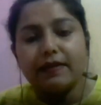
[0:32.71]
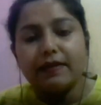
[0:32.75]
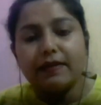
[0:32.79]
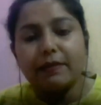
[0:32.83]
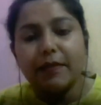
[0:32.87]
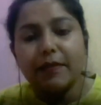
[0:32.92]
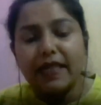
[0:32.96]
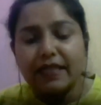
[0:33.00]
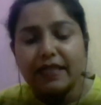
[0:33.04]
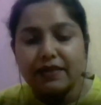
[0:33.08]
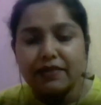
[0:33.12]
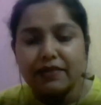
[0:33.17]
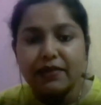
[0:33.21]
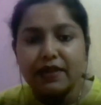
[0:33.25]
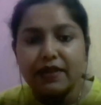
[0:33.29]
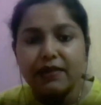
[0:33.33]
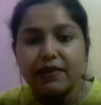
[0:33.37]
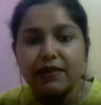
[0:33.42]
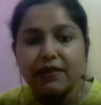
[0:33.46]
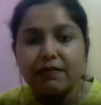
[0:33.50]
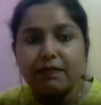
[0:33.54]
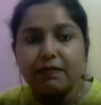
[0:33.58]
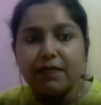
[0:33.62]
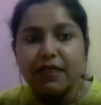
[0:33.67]
my interest
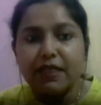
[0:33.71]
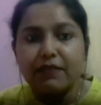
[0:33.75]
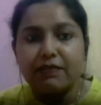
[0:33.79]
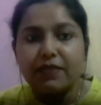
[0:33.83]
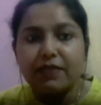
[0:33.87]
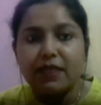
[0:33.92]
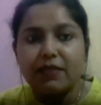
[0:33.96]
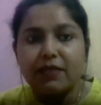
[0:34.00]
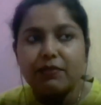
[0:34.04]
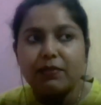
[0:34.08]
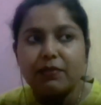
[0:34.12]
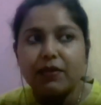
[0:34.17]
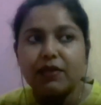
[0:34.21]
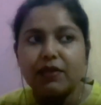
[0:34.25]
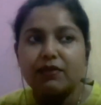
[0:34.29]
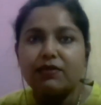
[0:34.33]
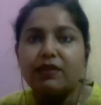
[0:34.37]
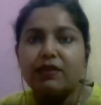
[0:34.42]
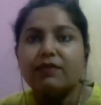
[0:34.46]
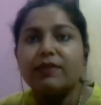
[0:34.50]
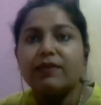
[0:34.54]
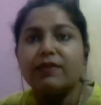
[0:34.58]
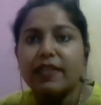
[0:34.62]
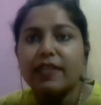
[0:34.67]
in PV was
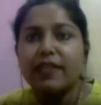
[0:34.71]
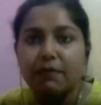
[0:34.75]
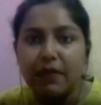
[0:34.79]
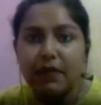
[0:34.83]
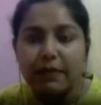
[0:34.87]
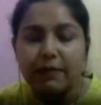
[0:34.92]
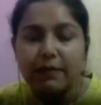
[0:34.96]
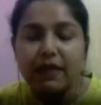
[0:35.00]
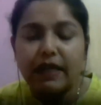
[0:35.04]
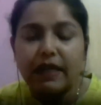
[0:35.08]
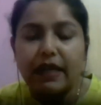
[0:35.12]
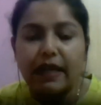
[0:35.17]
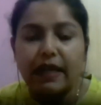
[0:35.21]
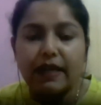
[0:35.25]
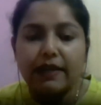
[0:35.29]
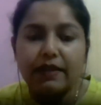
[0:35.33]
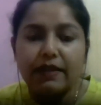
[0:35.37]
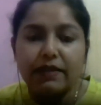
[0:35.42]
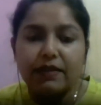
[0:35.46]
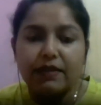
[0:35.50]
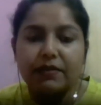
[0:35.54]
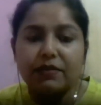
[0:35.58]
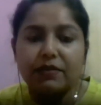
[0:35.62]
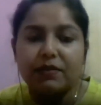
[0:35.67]
generated by my
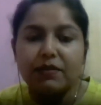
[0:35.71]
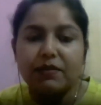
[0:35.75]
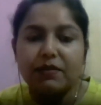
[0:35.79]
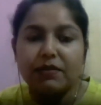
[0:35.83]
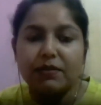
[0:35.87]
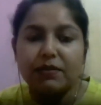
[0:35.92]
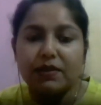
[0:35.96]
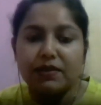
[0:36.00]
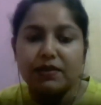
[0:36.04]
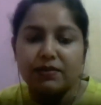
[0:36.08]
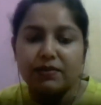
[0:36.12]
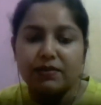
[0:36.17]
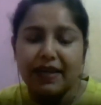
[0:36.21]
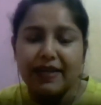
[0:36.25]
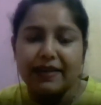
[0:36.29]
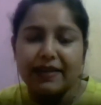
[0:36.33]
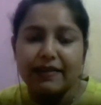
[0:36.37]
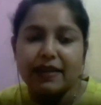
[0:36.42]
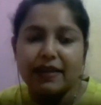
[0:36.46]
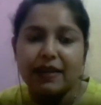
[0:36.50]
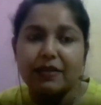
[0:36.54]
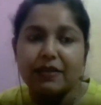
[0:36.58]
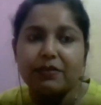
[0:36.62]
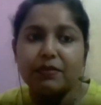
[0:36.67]
aunt, who is
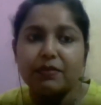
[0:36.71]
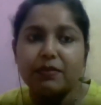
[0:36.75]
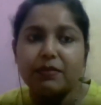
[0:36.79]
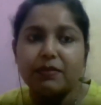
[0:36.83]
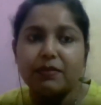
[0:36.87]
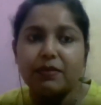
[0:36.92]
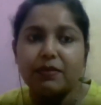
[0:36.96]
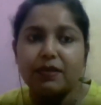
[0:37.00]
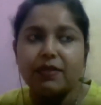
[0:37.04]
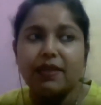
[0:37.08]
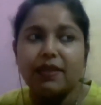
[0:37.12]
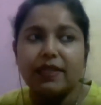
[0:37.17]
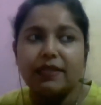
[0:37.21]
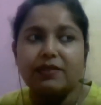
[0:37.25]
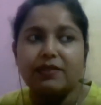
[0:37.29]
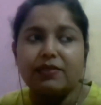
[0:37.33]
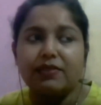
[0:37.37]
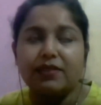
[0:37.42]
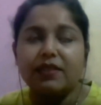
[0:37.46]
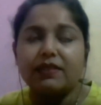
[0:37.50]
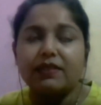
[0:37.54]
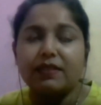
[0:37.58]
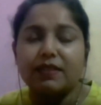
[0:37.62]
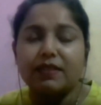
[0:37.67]
right now,
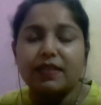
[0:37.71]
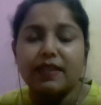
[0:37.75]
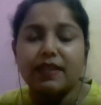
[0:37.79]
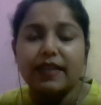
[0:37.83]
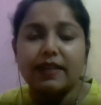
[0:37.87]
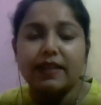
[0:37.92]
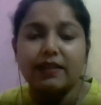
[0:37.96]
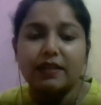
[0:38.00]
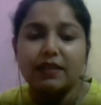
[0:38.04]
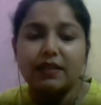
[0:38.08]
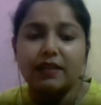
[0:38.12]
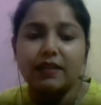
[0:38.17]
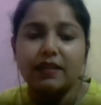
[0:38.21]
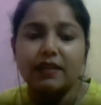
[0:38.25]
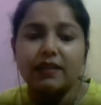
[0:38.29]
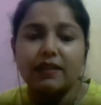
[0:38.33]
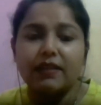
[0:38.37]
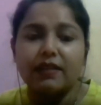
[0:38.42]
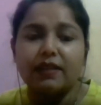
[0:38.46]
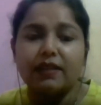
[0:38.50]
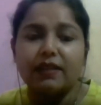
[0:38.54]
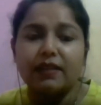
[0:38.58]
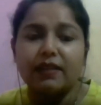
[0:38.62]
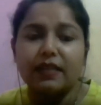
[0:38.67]
she's a director
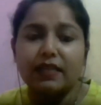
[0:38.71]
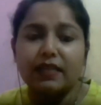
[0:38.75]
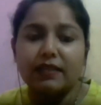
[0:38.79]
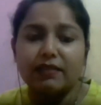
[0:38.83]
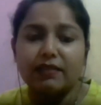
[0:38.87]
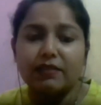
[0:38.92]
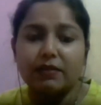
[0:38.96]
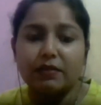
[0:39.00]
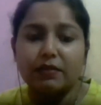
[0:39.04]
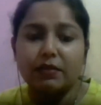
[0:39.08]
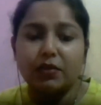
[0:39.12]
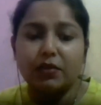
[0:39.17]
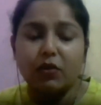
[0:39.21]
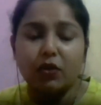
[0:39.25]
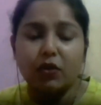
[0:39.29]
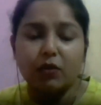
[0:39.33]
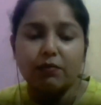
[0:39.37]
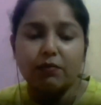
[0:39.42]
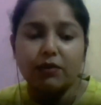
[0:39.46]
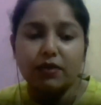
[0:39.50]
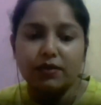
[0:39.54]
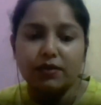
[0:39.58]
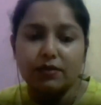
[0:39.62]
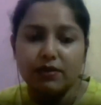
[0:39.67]
in
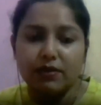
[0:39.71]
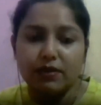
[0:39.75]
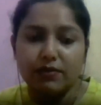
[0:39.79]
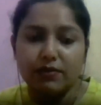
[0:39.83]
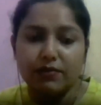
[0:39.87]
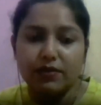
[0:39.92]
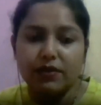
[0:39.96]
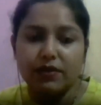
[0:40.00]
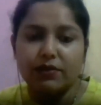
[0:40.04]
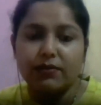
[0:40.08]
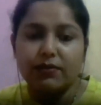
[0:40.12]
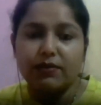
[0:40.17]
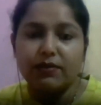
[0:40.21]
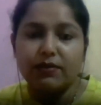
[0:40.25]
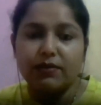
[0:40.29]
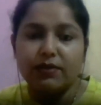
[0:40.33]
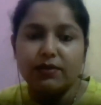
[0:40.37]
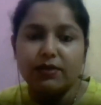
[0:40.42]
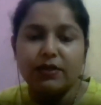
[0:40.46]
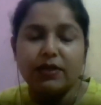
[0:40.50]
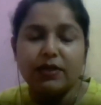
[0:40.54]
Home Nurses for You.